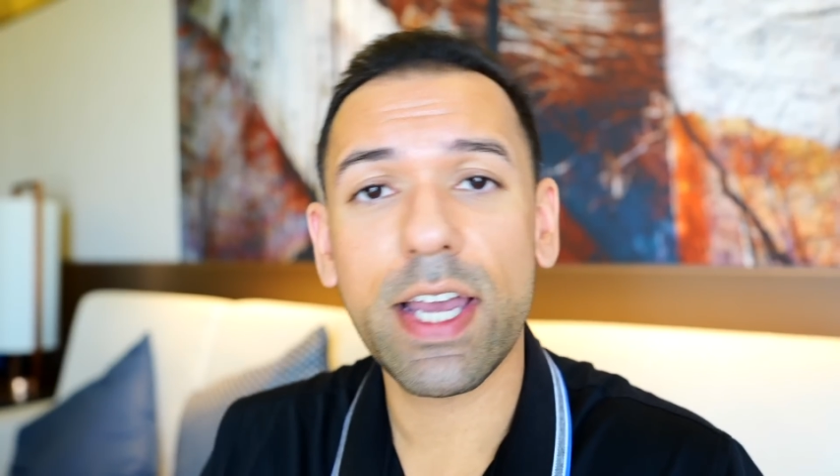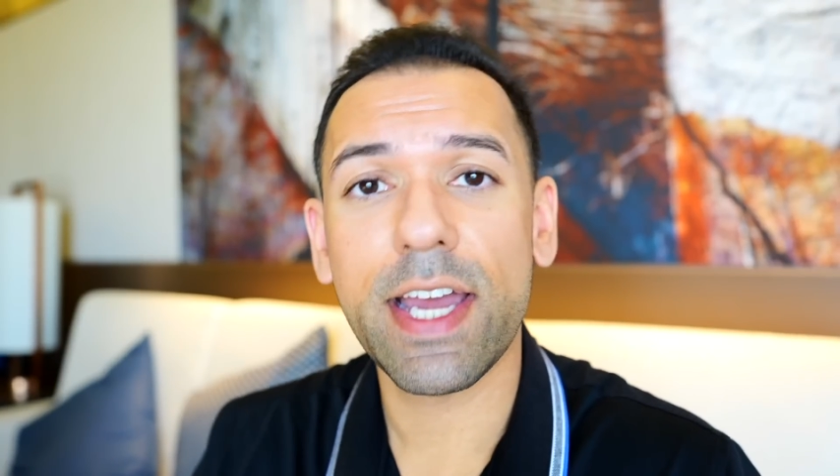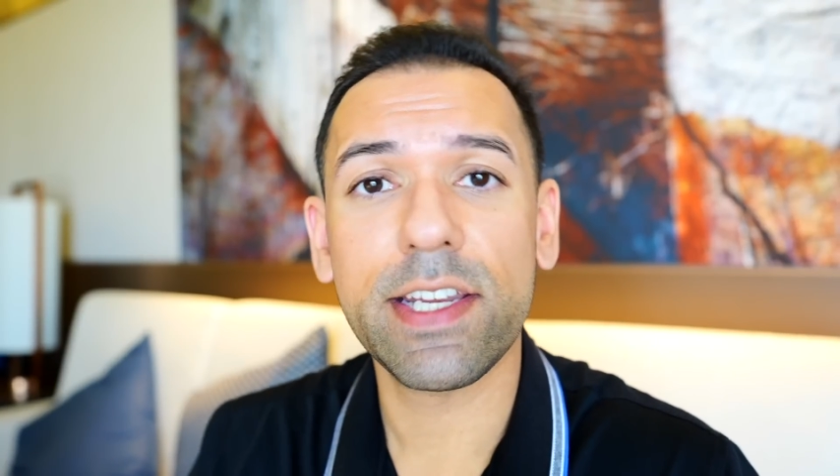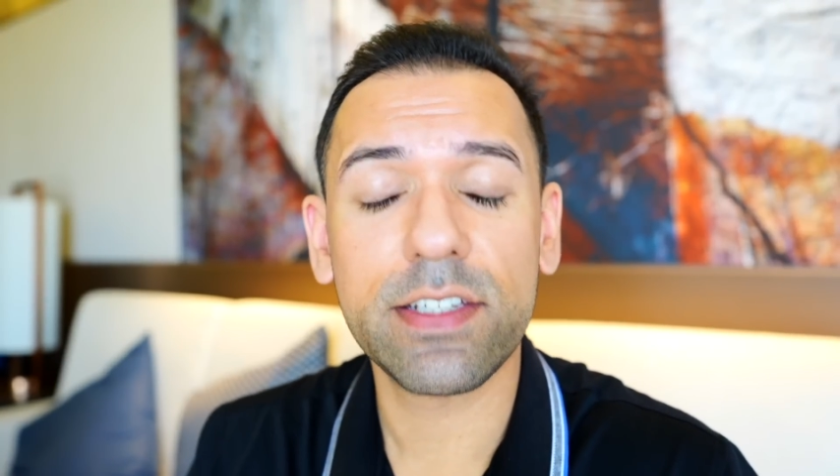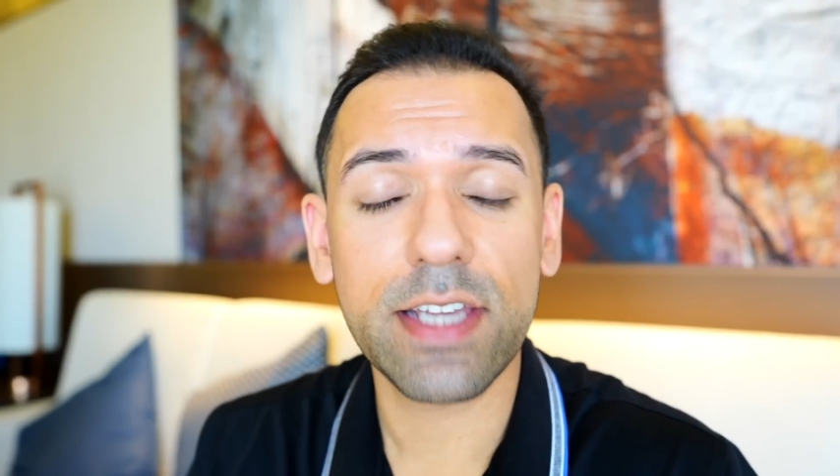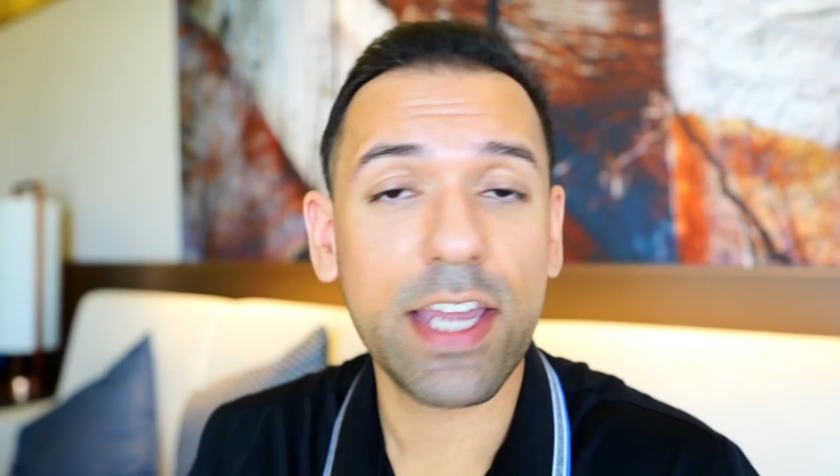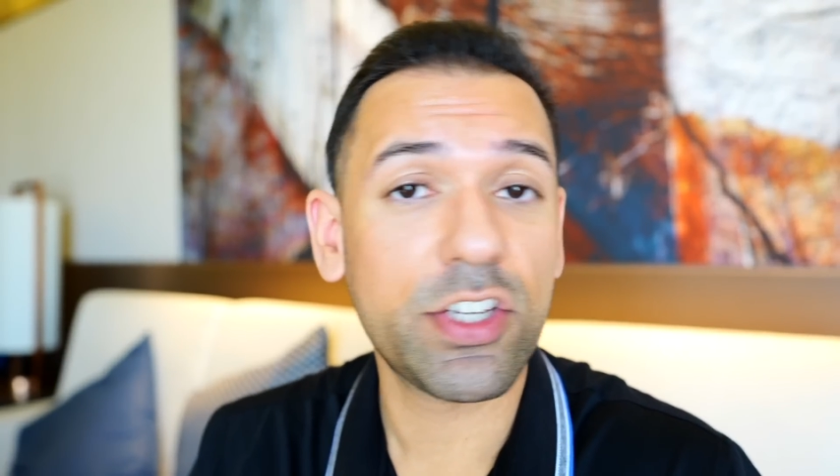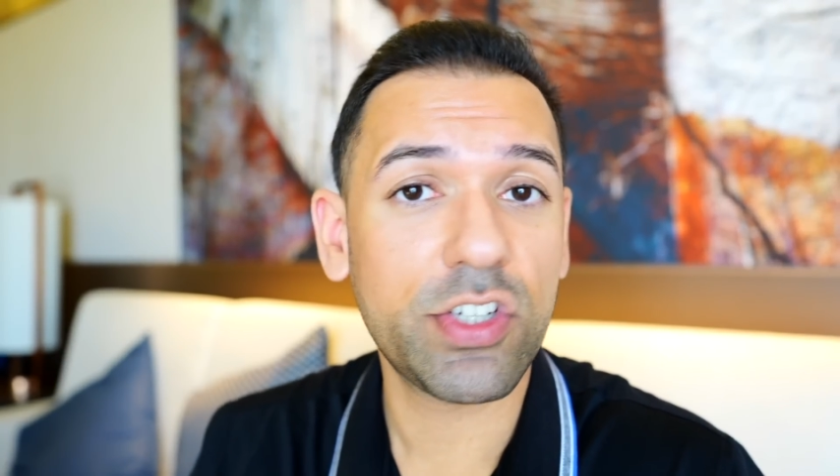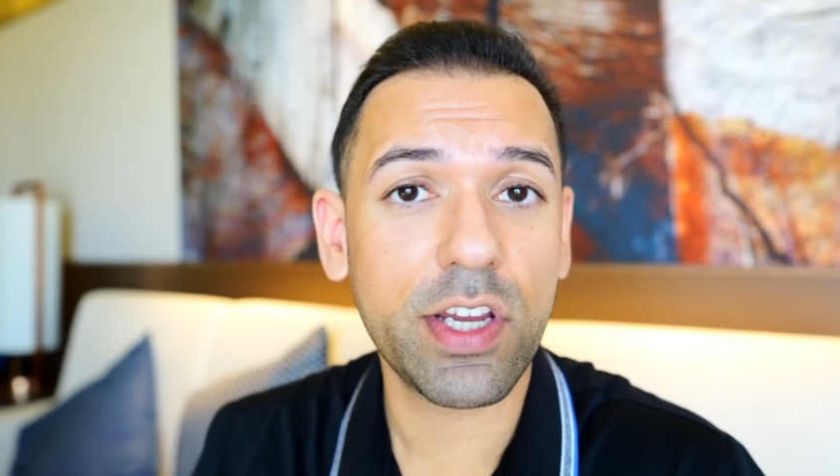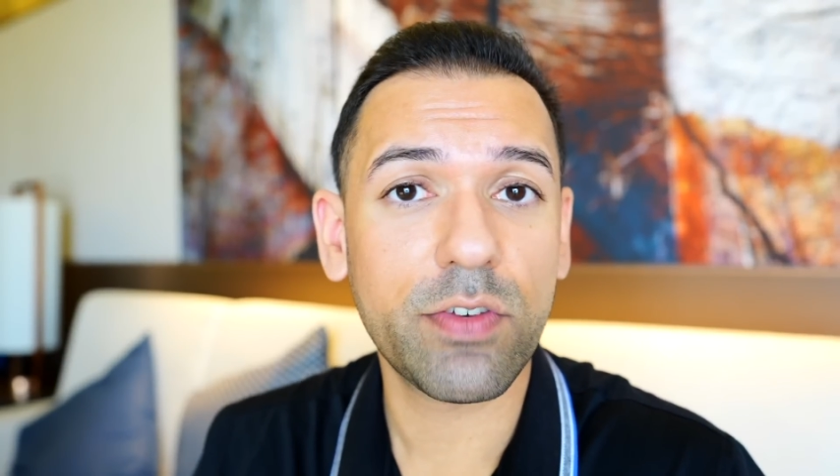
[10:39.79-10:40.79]
and
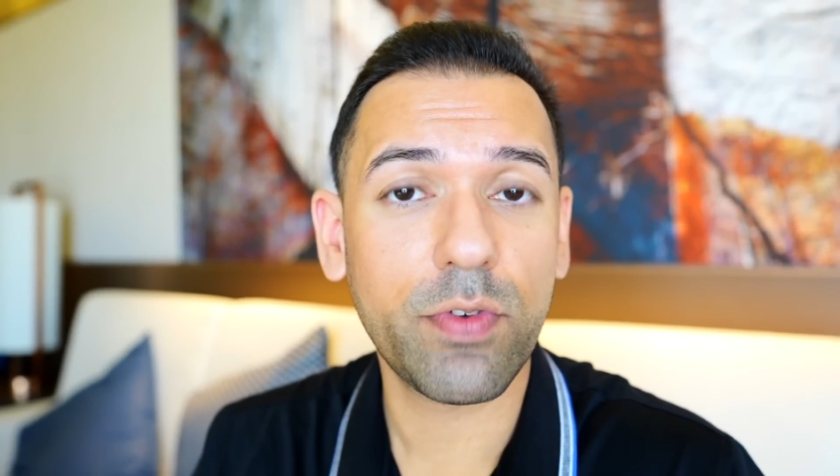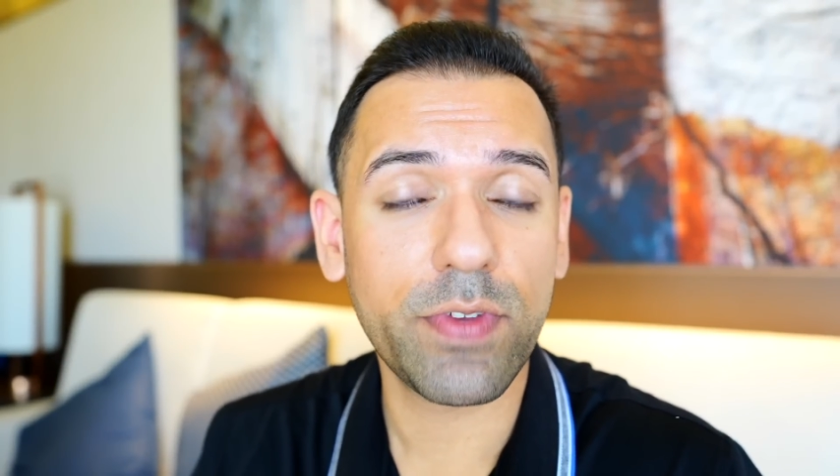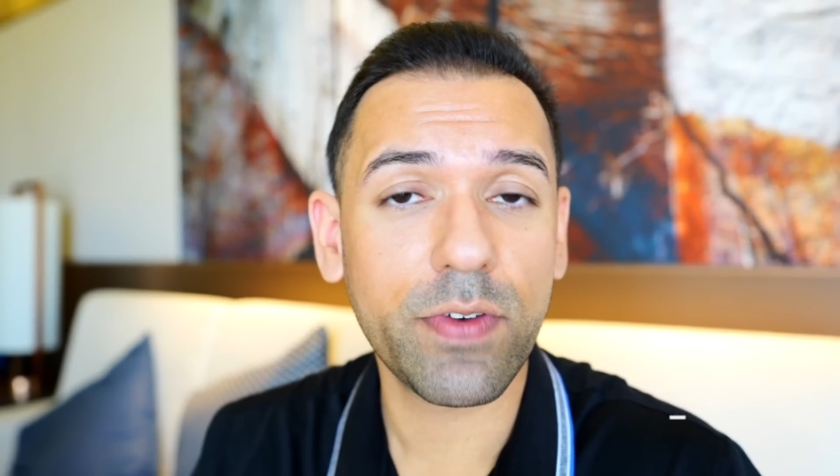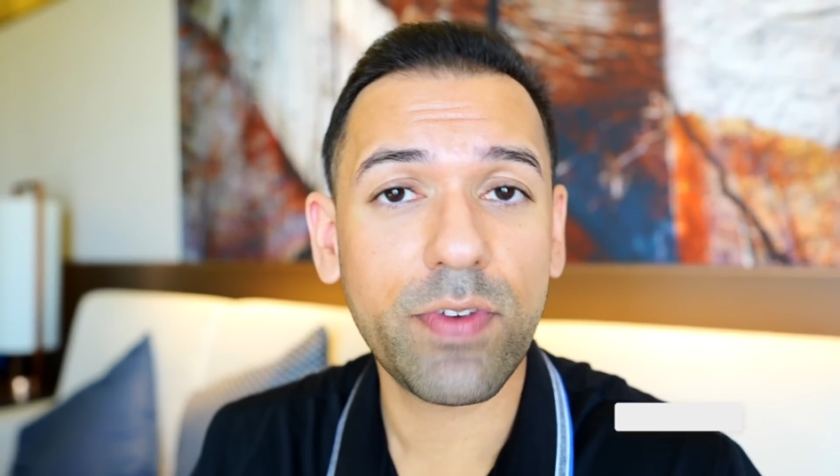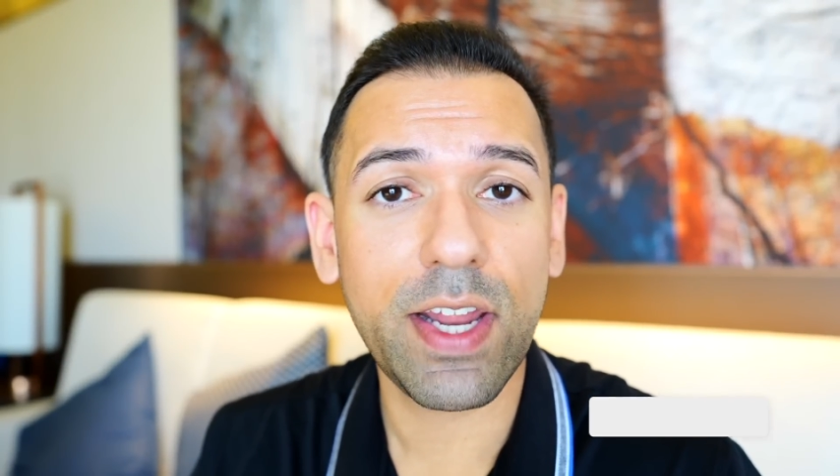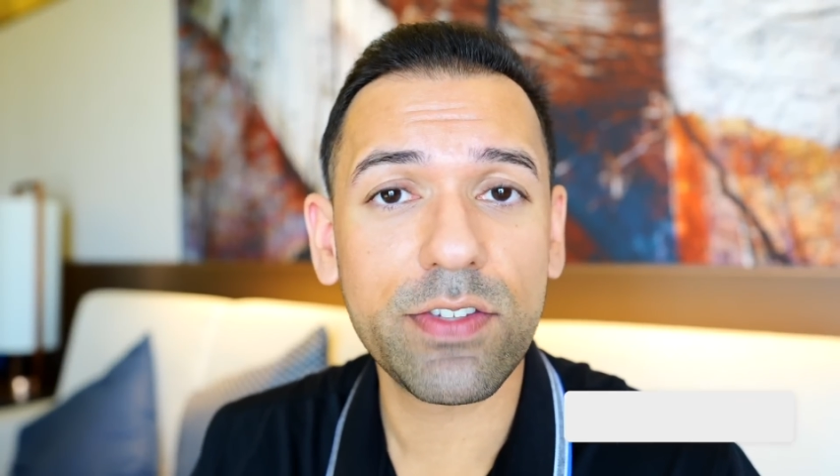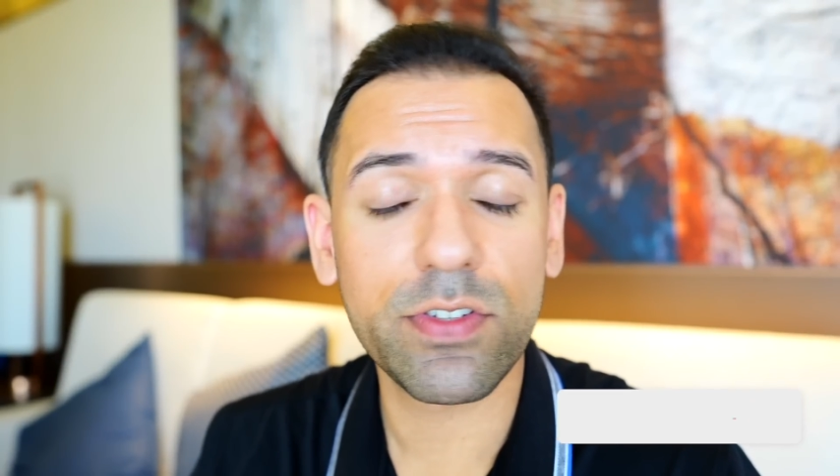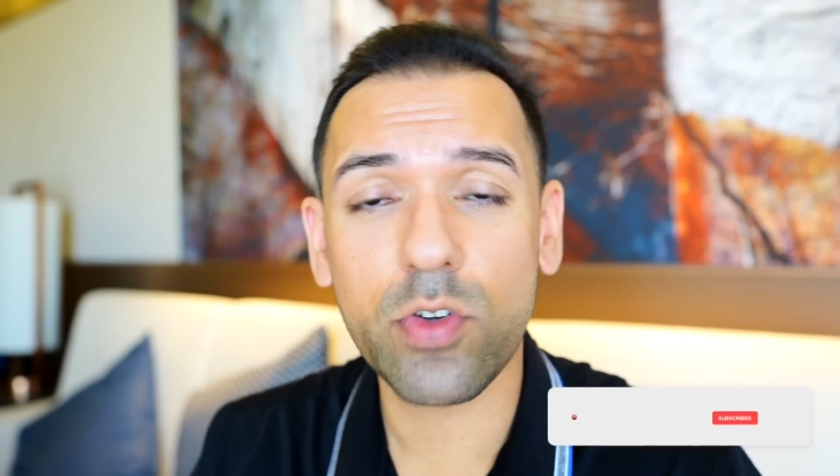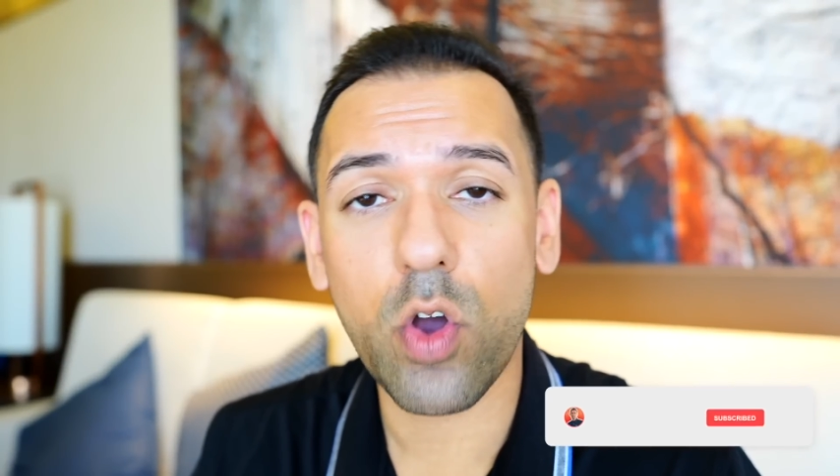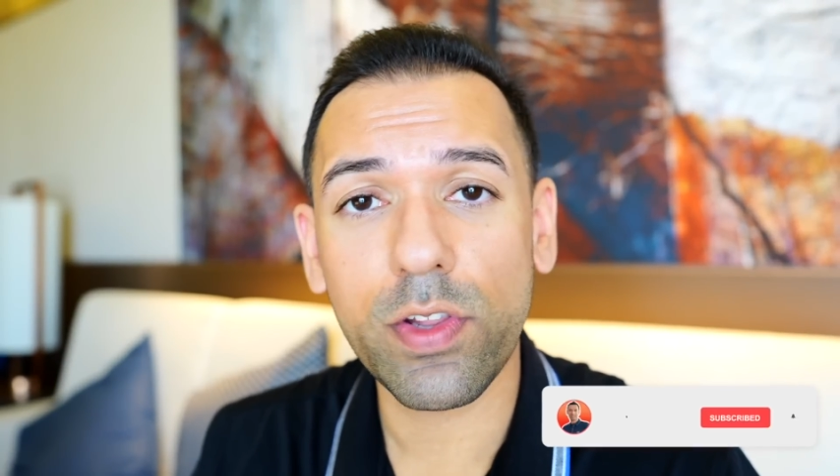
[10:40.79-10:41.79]
share with your friends
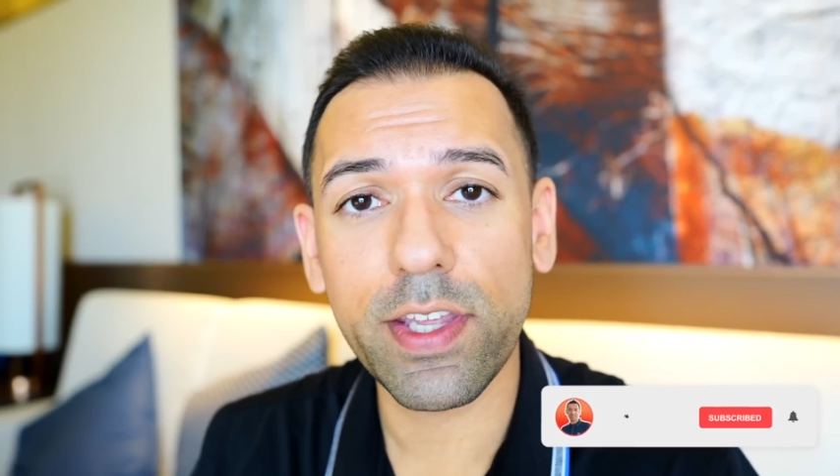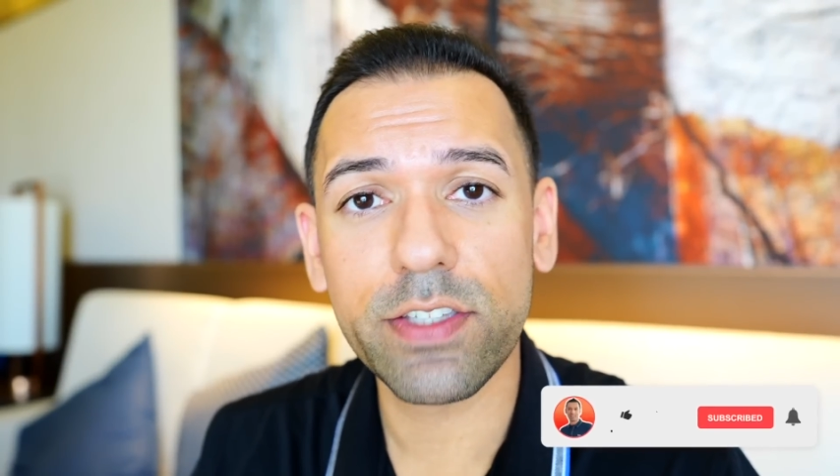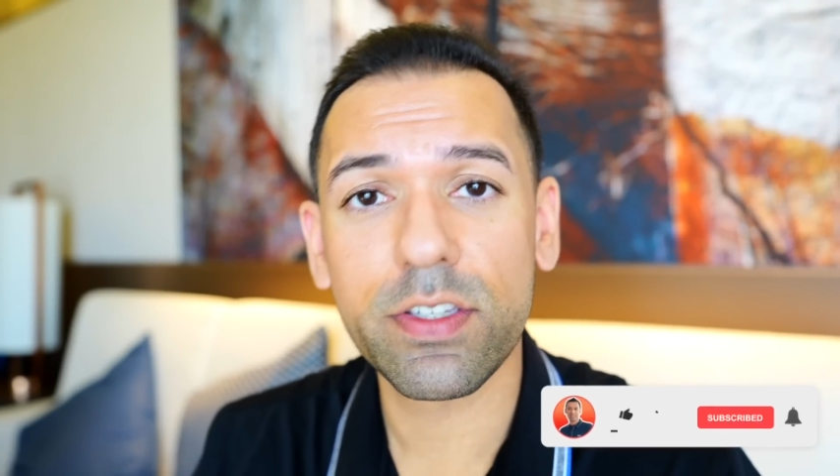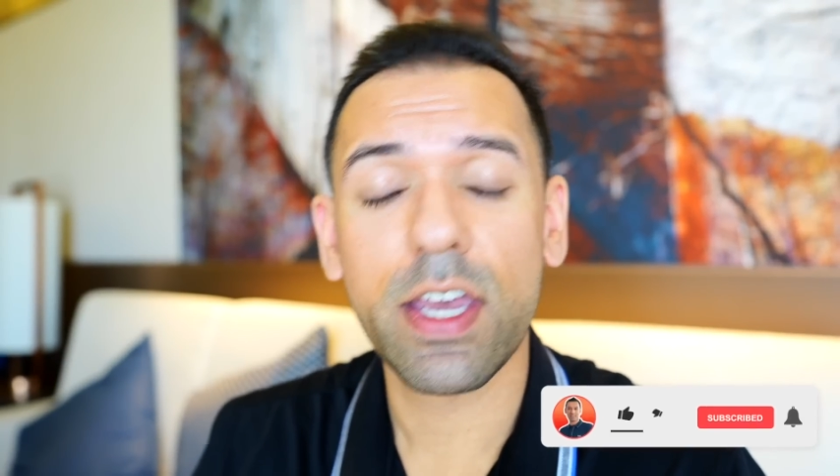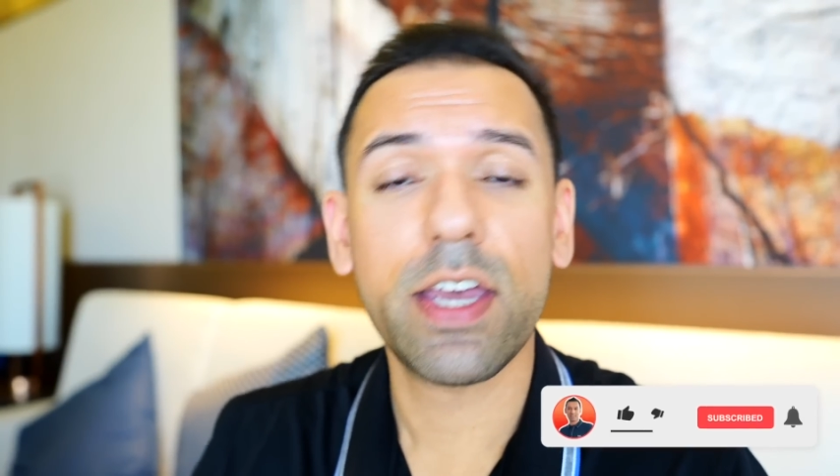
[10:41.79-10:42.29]
and colleagues